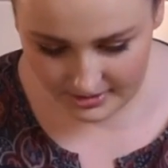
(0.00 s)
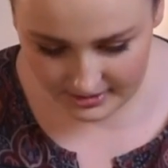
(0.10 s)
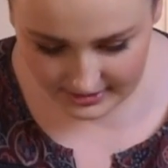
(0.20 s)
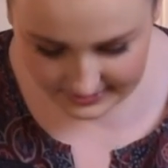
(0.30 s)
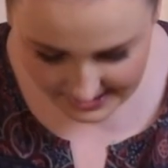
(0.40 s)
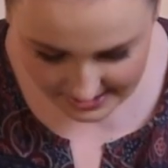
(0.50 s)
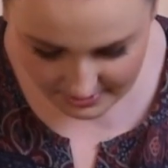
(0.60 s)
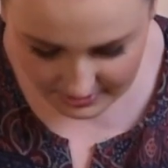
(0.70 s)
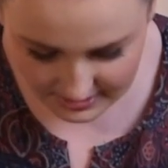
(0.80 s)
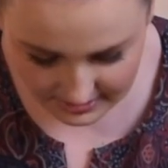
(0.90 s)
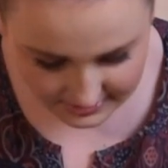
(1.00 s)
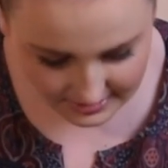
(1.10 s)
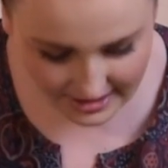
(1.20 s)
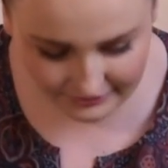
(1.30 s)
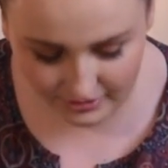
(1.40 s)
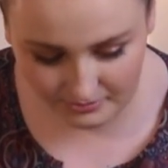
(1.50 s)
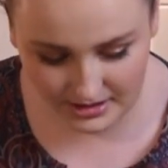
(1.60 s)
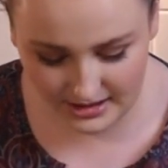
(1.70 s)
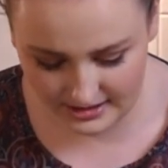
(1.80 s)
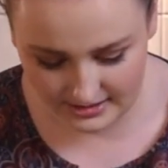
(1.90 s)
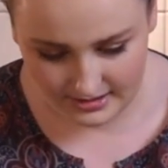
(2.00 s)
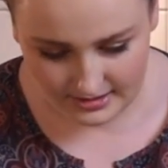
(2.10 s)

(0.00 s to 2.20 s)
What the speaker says: just going to set that one to the side for a minute.